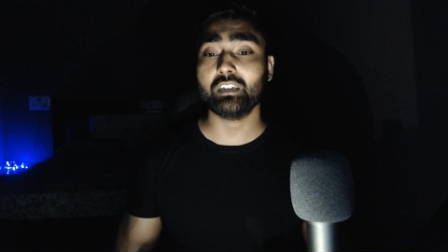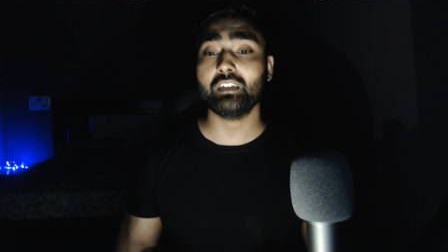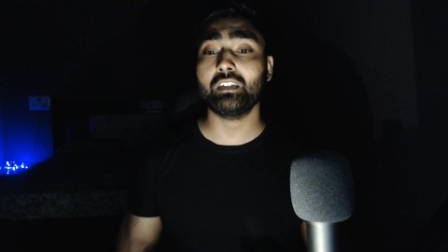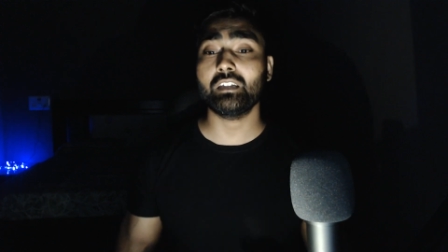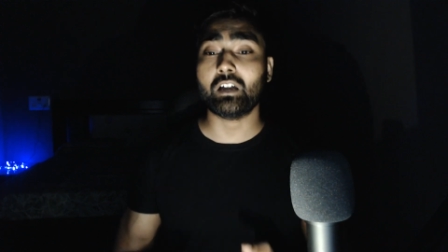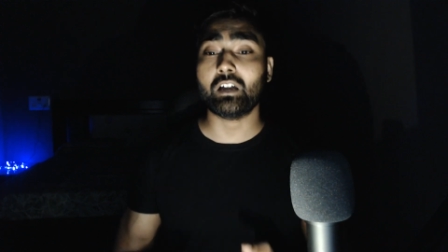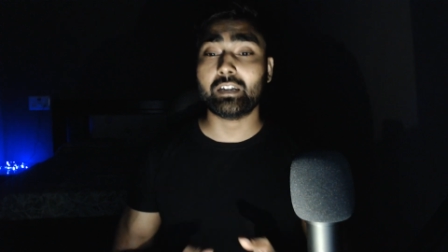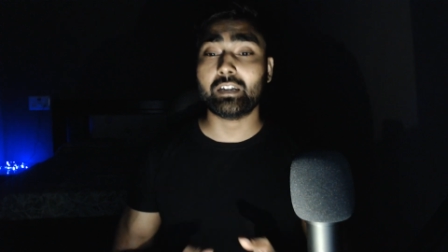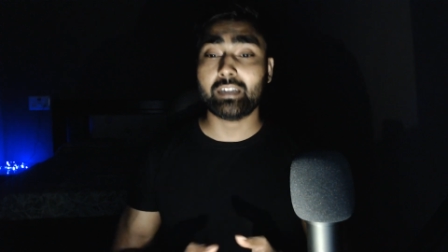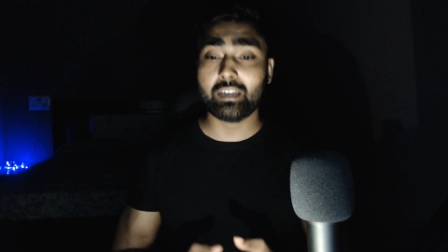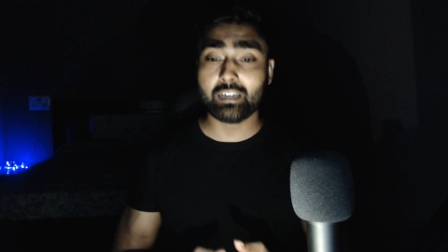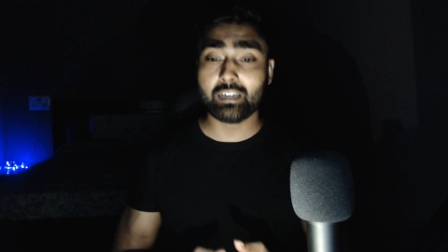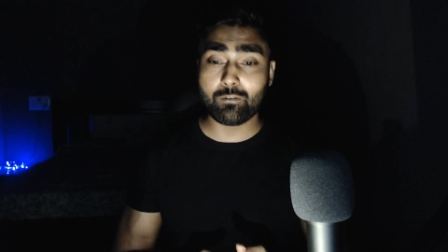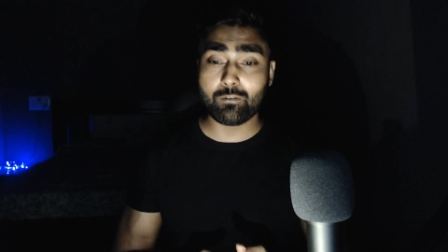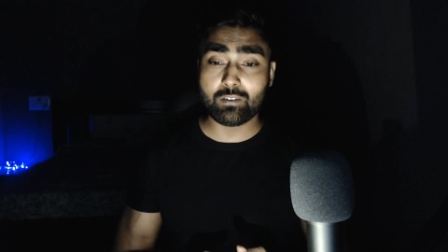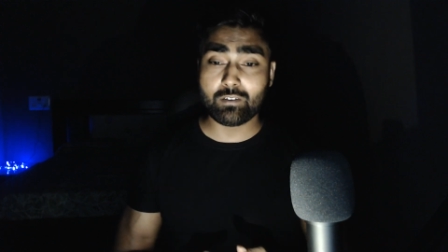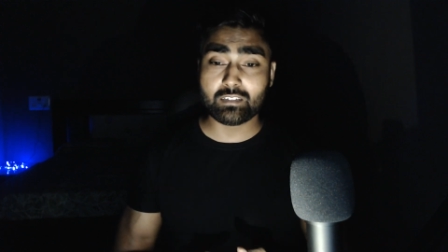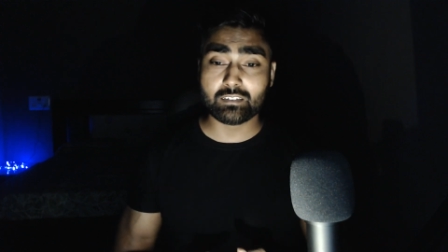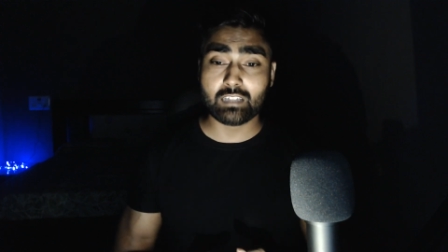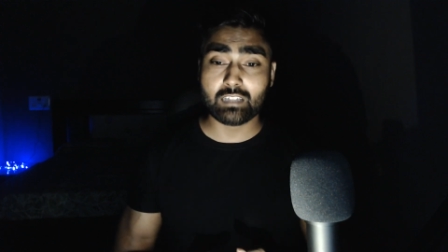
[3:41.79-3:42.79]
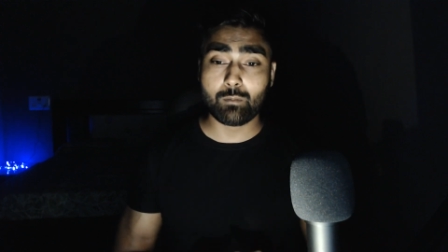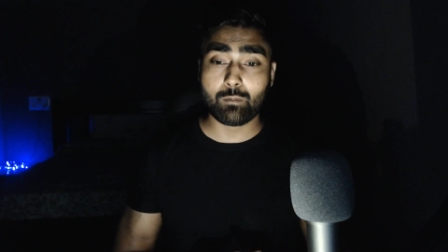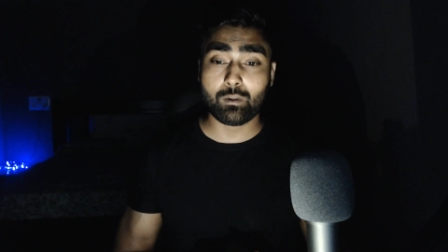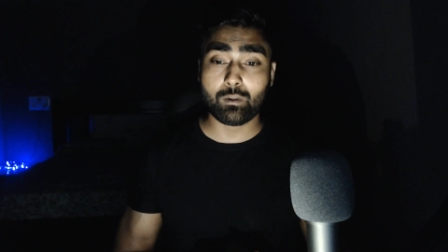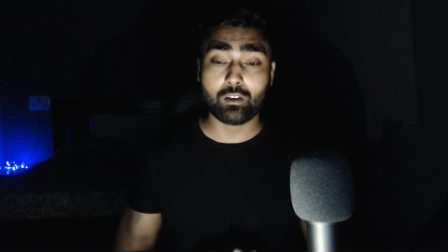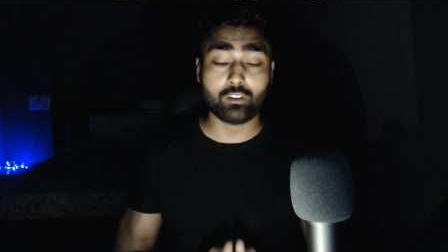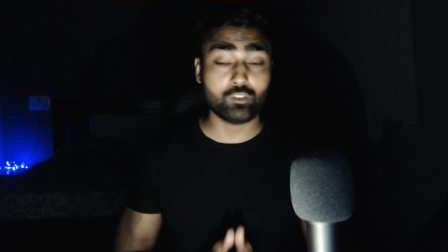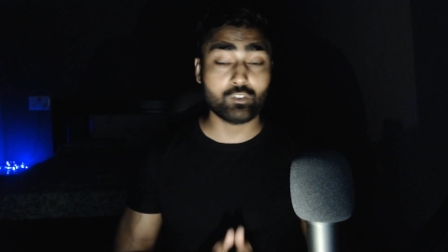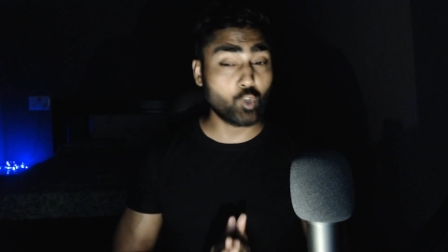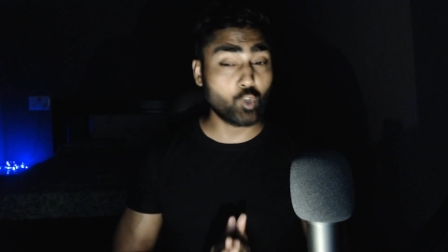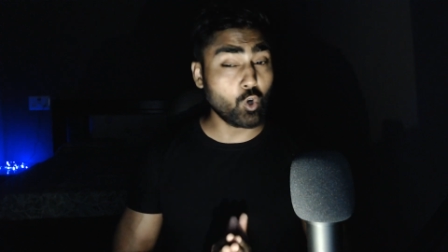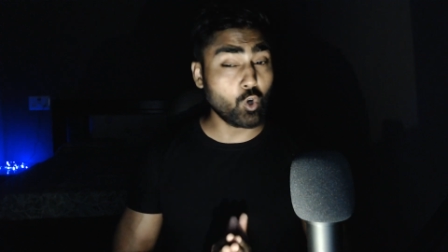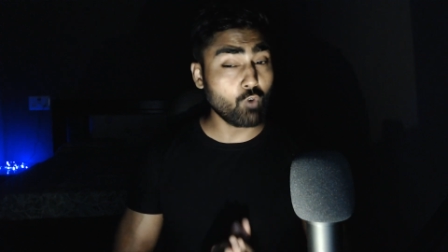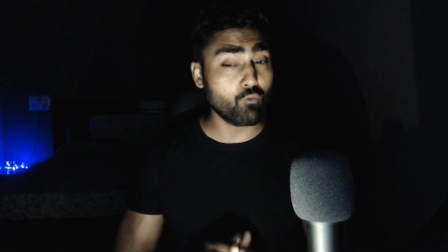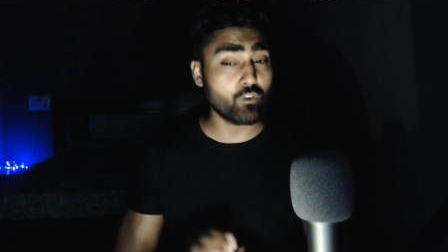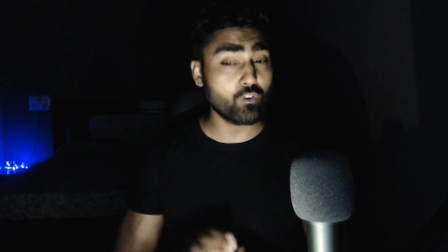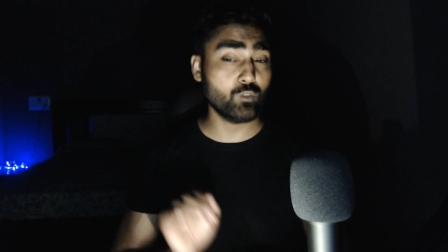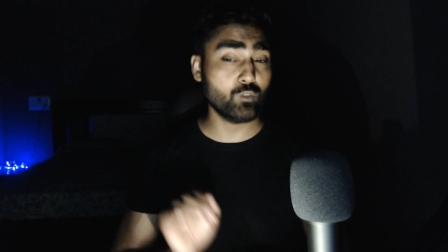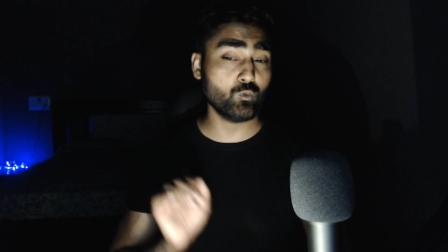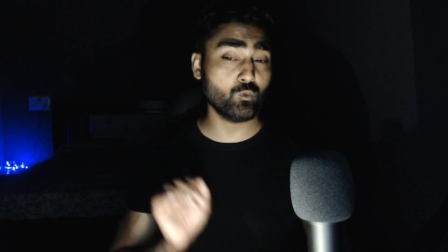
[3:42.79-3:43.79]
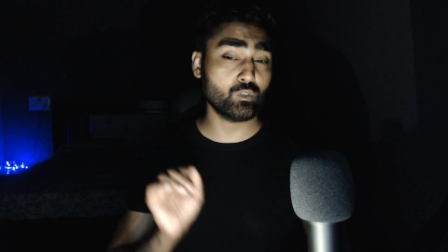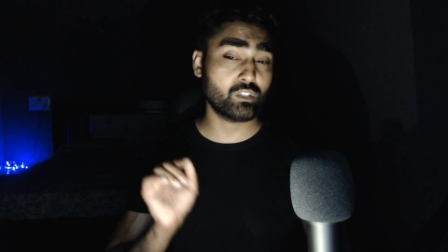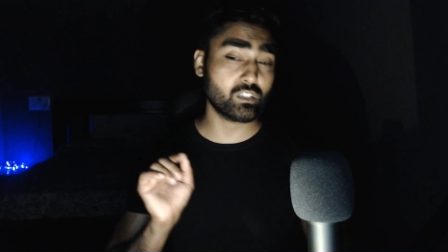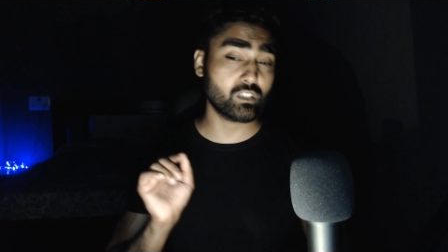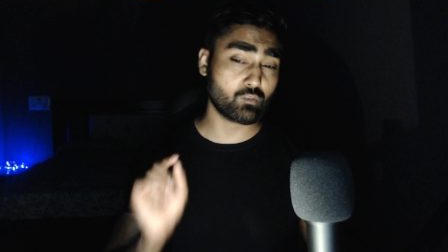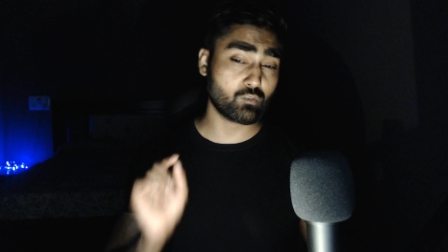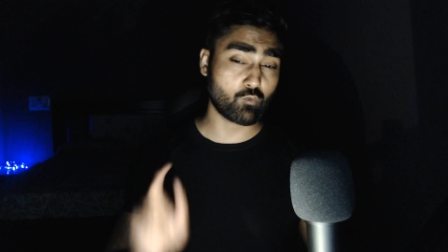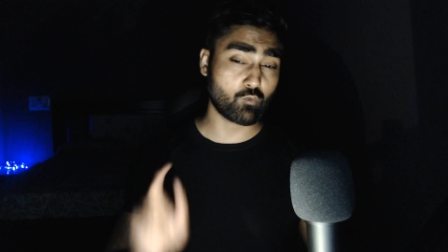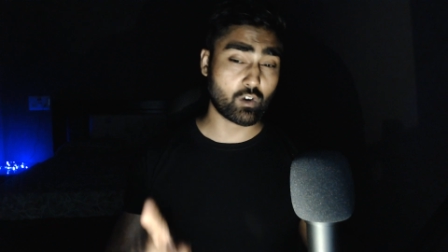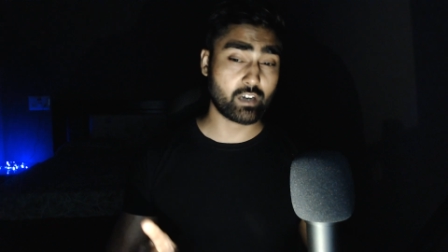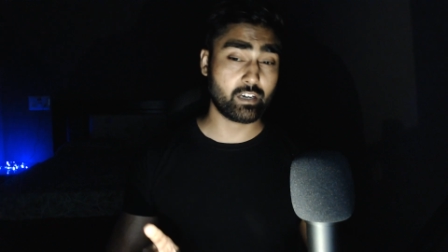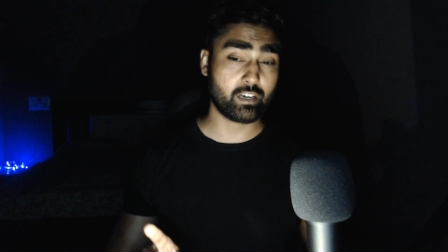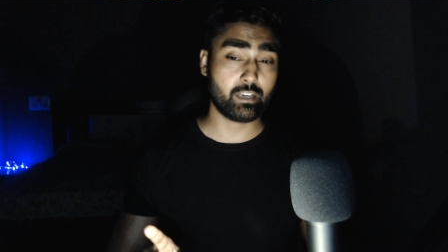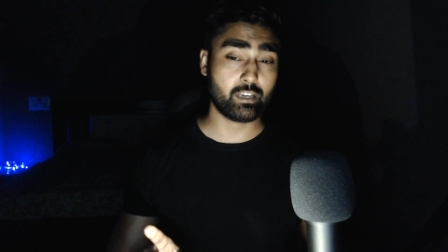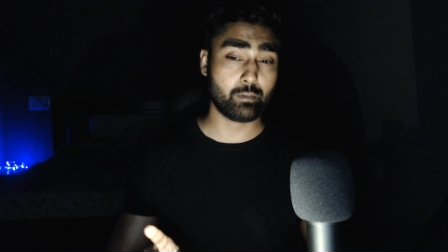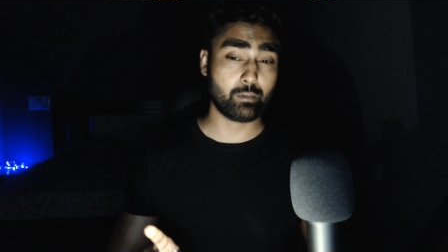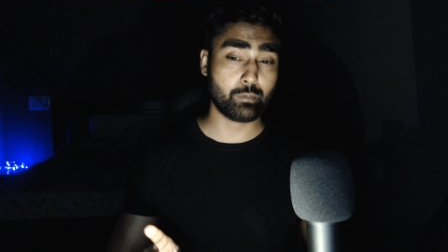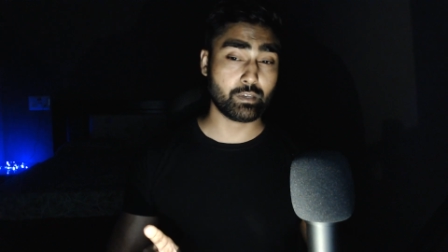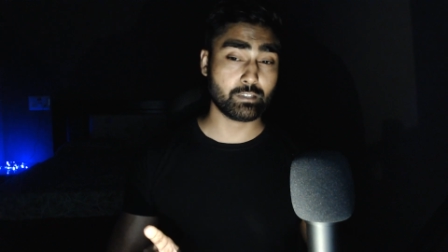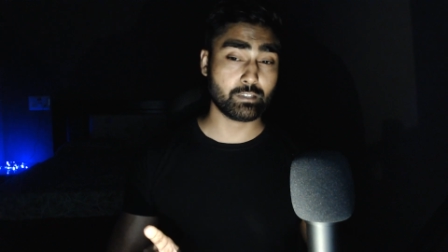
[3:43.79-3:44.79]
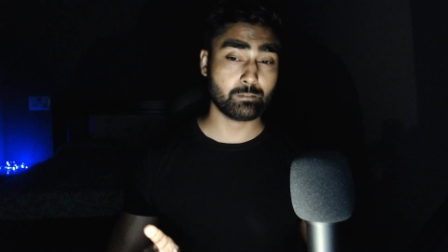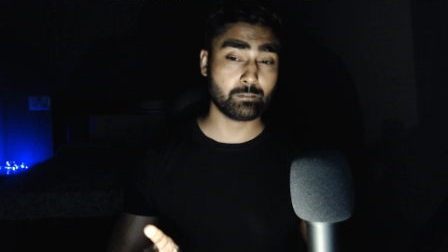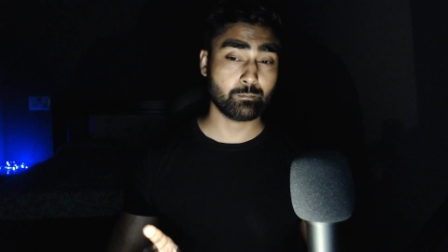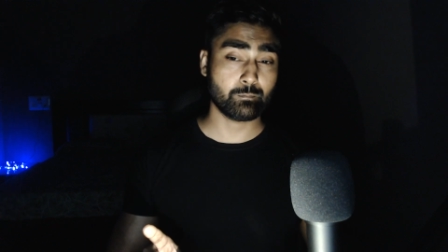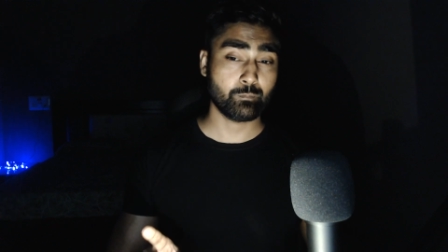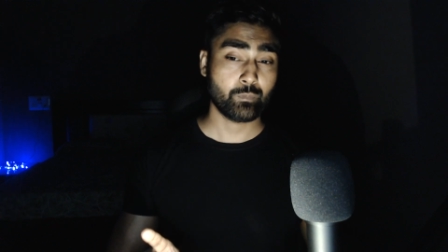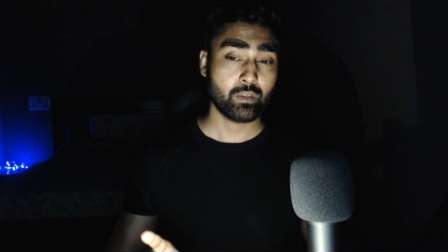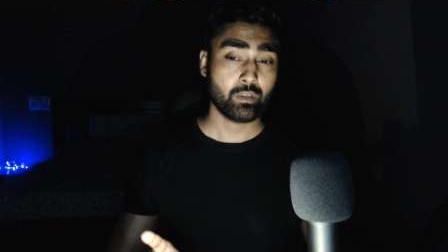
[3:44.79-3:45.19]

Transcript: in our database level, though we use just one database,